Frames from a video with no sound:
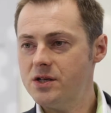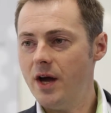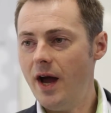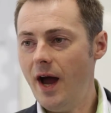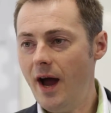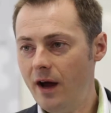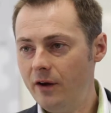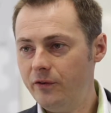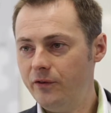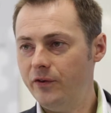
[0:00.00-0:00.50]

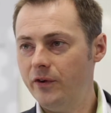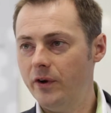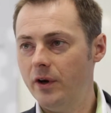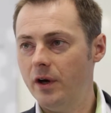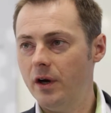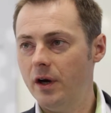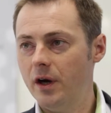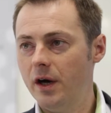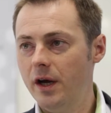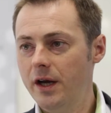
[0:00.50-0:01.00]
have
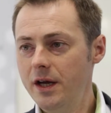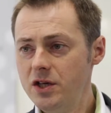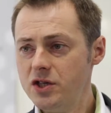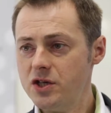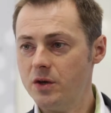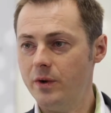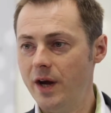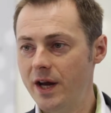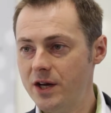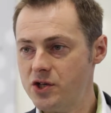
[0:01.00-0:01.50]

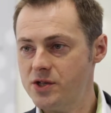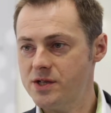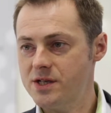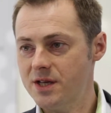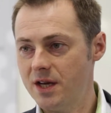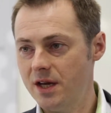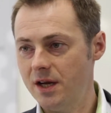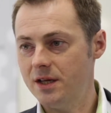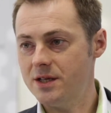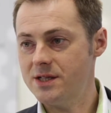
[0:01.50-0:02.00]
integration
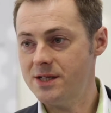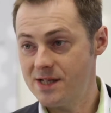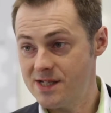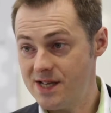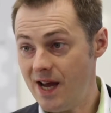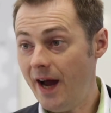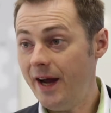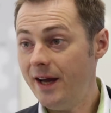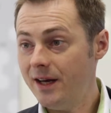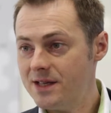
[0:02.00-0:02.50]
skills,
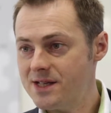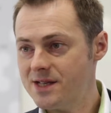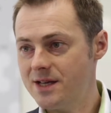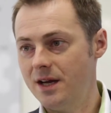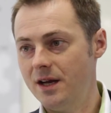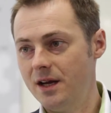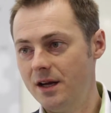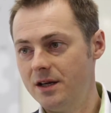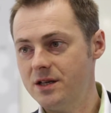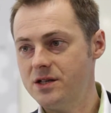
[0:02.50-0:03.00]
design
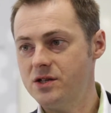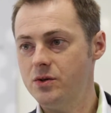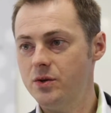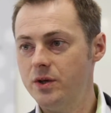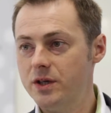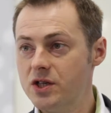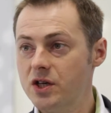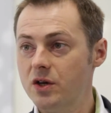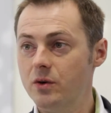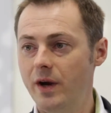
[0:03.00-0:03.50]
skills to
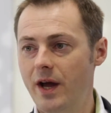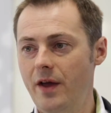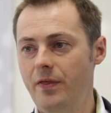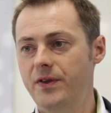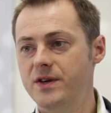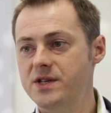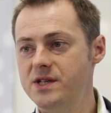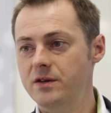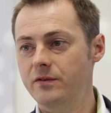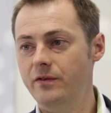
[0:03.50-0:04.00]

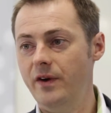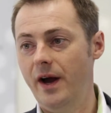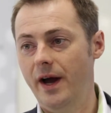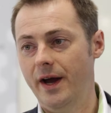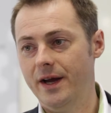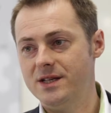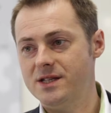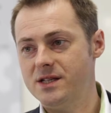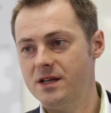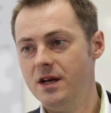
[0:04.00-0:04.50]
integrate this
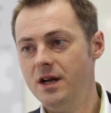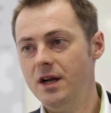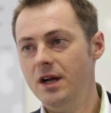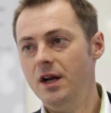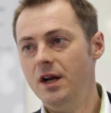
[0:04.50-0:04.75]
device.